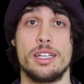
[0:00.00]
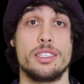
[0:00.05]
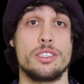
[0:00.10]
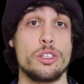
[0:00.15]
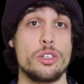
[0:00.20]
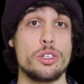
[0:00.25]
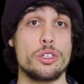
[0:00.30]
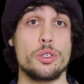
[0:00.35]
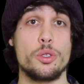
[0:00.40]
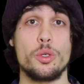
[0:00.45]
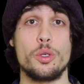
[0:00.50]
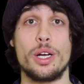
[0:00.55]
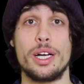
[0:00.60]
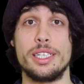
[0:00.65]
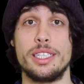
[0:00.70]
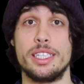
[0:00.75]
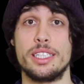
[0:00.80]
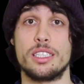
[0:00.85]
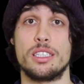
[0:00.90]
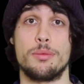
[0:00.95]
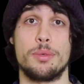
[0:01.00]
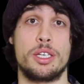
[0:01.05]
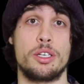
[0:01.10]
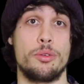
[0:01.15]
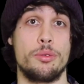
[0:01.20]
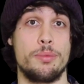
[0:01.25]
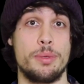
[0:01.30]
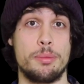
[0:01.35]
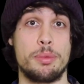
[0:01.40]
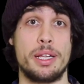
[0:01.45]
There's a lot of cool ideas that
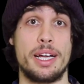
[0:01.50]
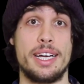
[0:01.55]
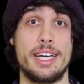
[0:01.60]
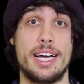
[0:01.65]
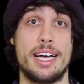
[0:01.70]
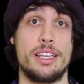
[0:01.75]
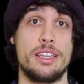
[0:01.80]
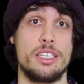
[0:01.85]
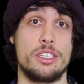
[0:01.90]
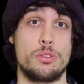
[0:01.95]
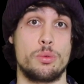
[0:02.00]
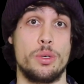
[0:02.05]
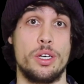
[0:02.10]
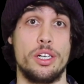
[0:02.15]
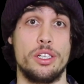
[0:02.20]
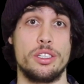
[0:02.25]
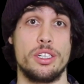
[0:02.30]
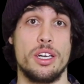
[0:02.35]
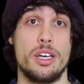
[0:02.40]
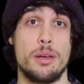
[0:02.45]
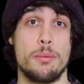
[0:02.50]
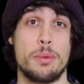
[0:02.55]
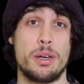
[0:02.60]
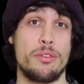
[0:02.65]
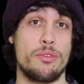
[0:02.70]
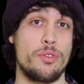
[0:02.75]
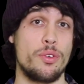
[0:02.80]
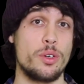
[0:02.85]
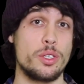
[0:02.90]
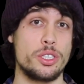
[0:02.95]
could be played out in this world, but
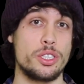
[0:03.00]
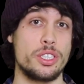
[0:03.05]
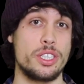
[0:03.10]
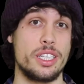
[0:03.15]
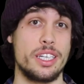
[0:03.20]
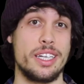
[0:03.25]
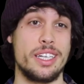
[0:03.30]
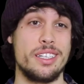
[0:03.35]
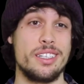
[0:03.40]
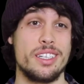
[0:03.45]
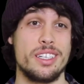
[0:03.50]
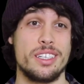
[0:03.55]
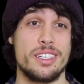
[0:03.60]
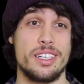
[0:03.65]
unfortunately,